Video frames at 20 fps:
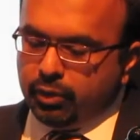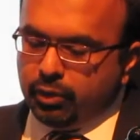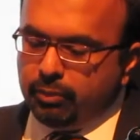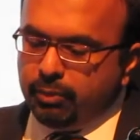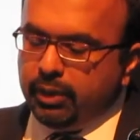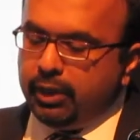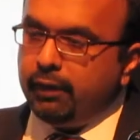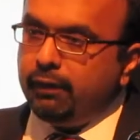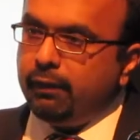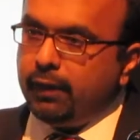could
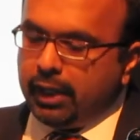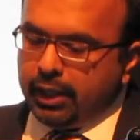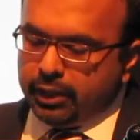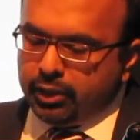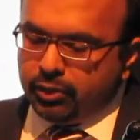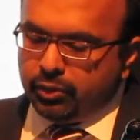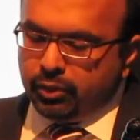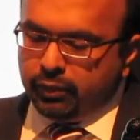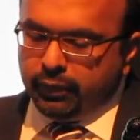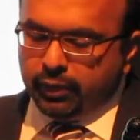be in
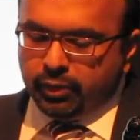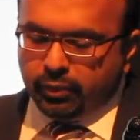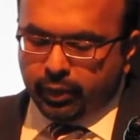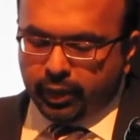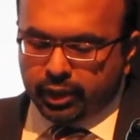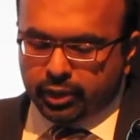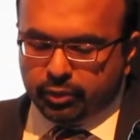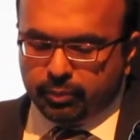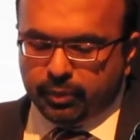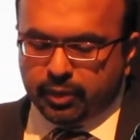value-driven
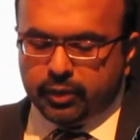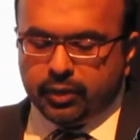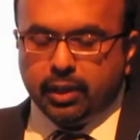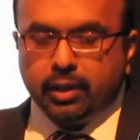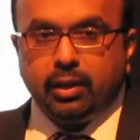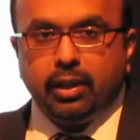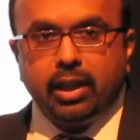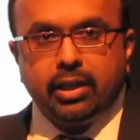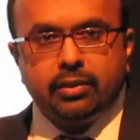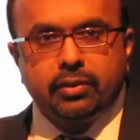arrangements
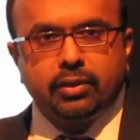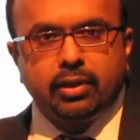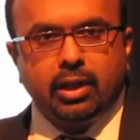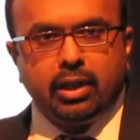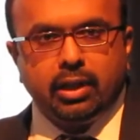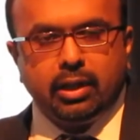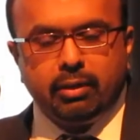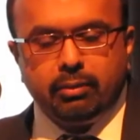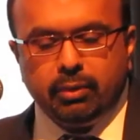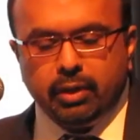in less
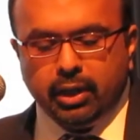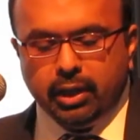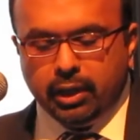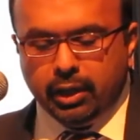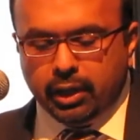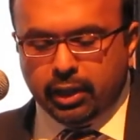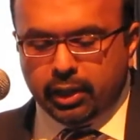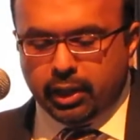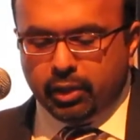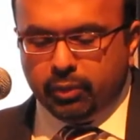time
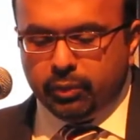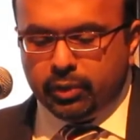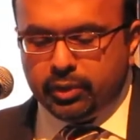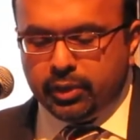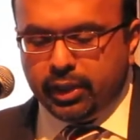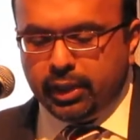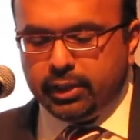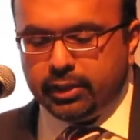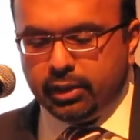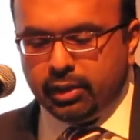than it would
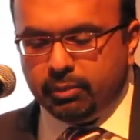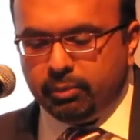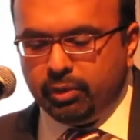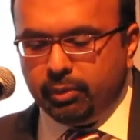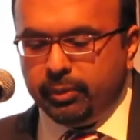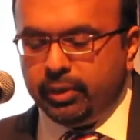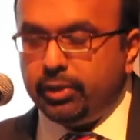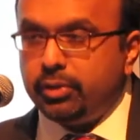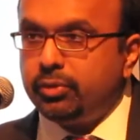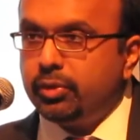take to
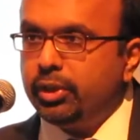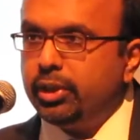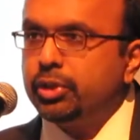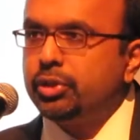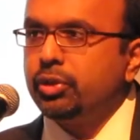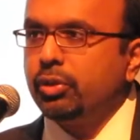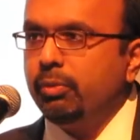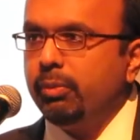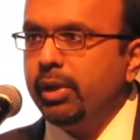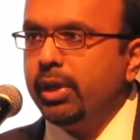implement a
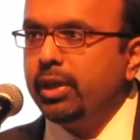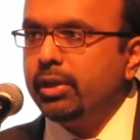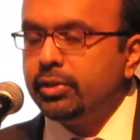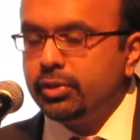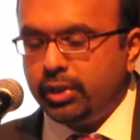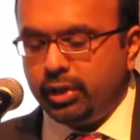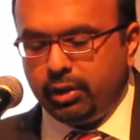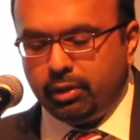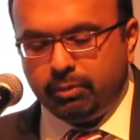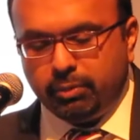traditional
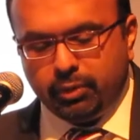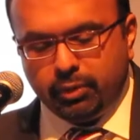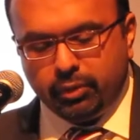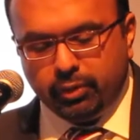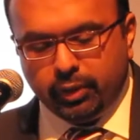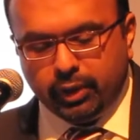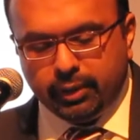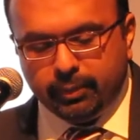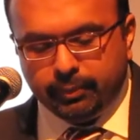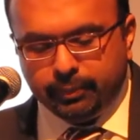managed care
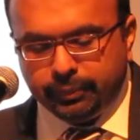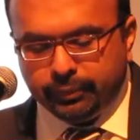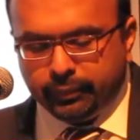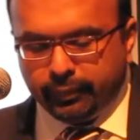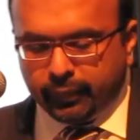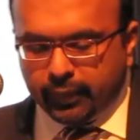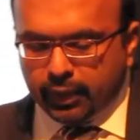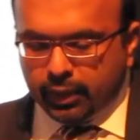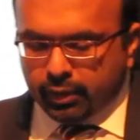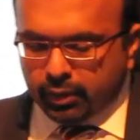program.
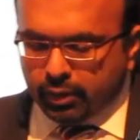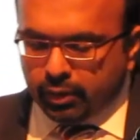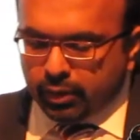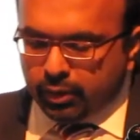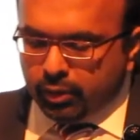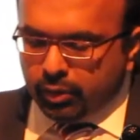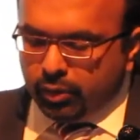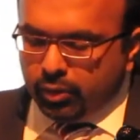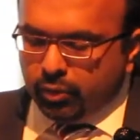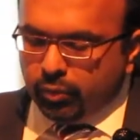
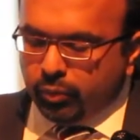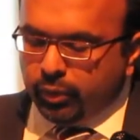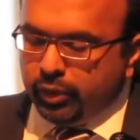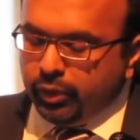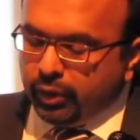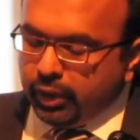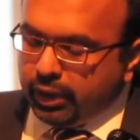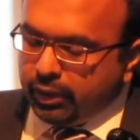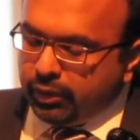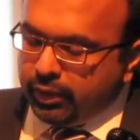We
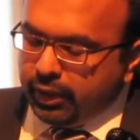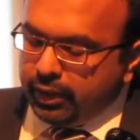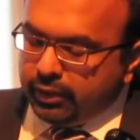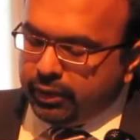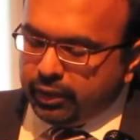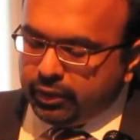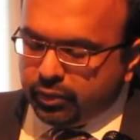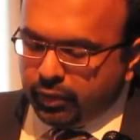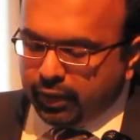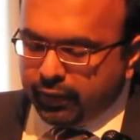do not think
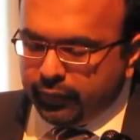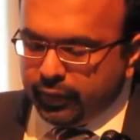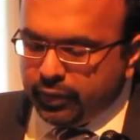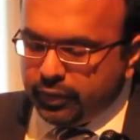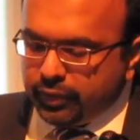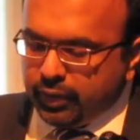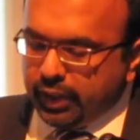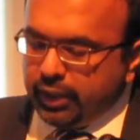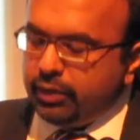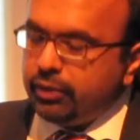that driving the
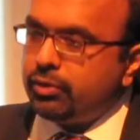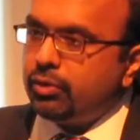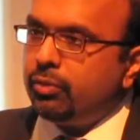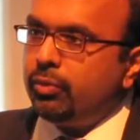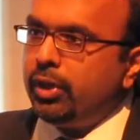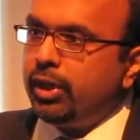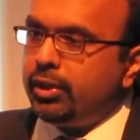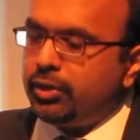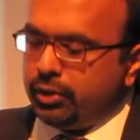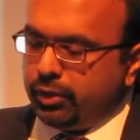state into
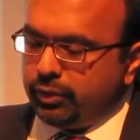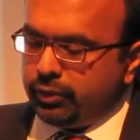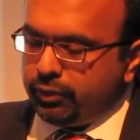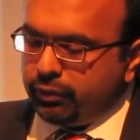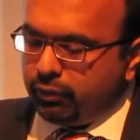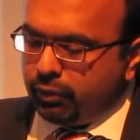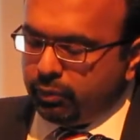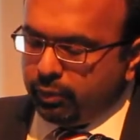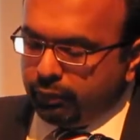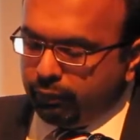regions
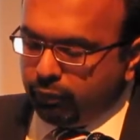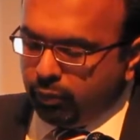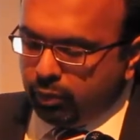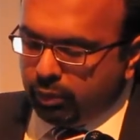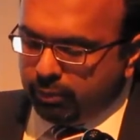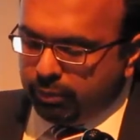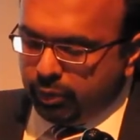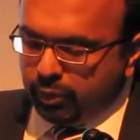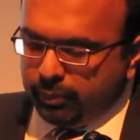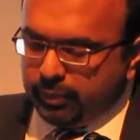for
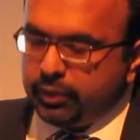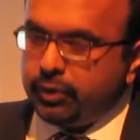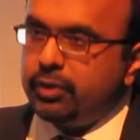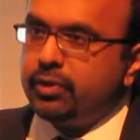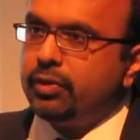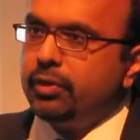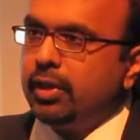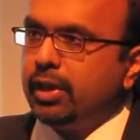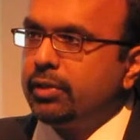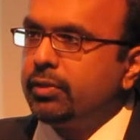reform
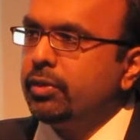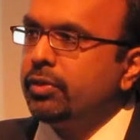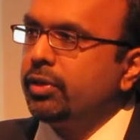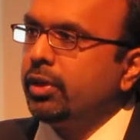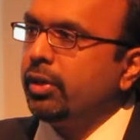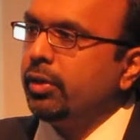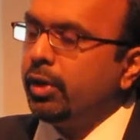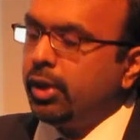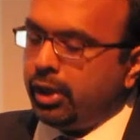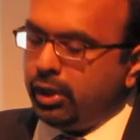purposes is
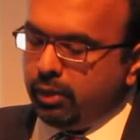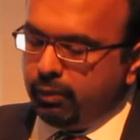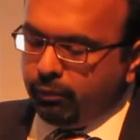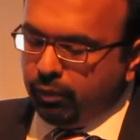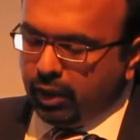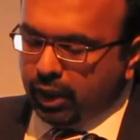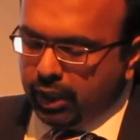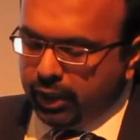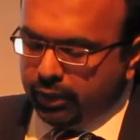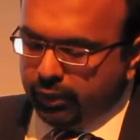necessary or
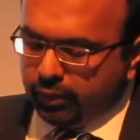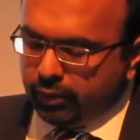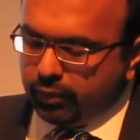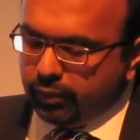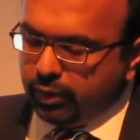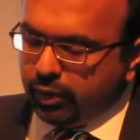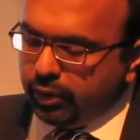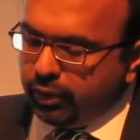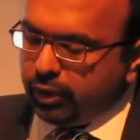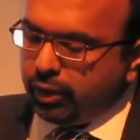helpful either.
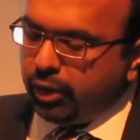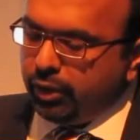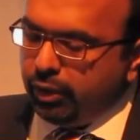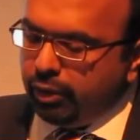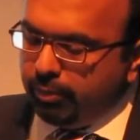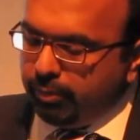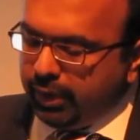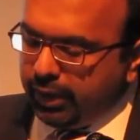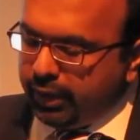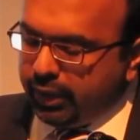The
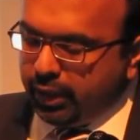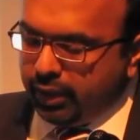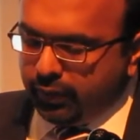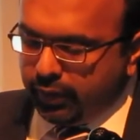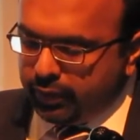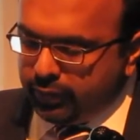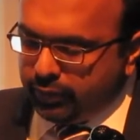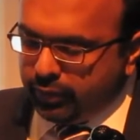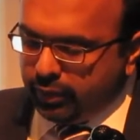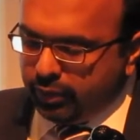current Medicare
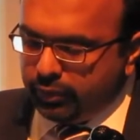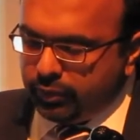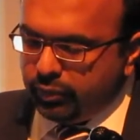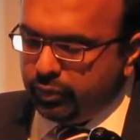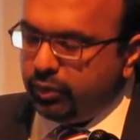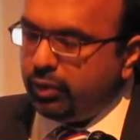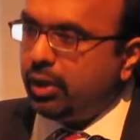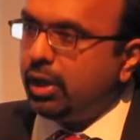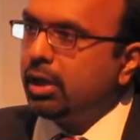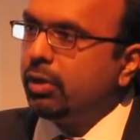ACOs
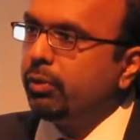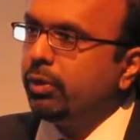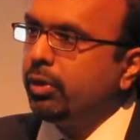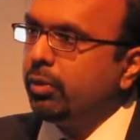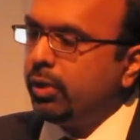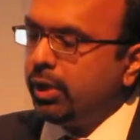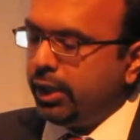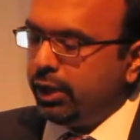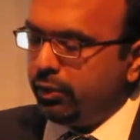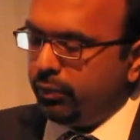do not
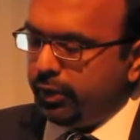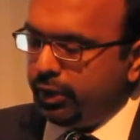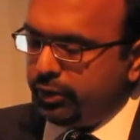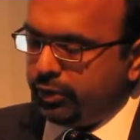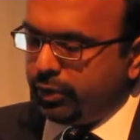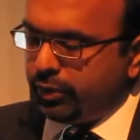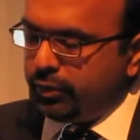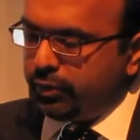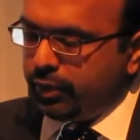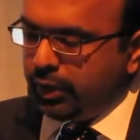require
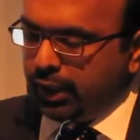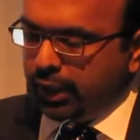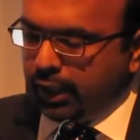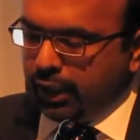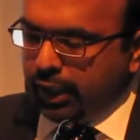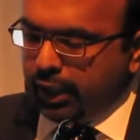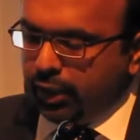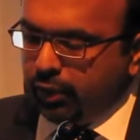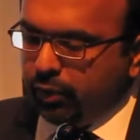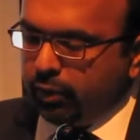regions
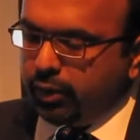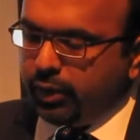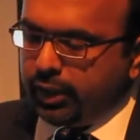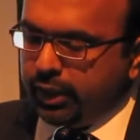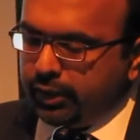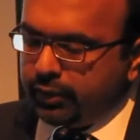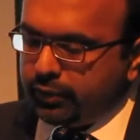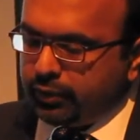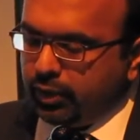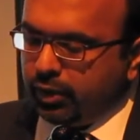in order to
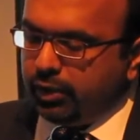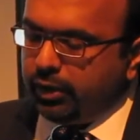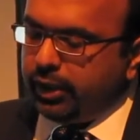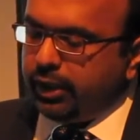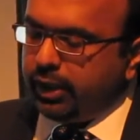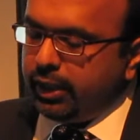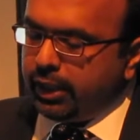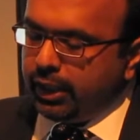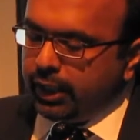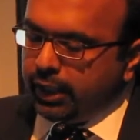get
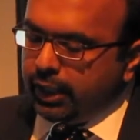started.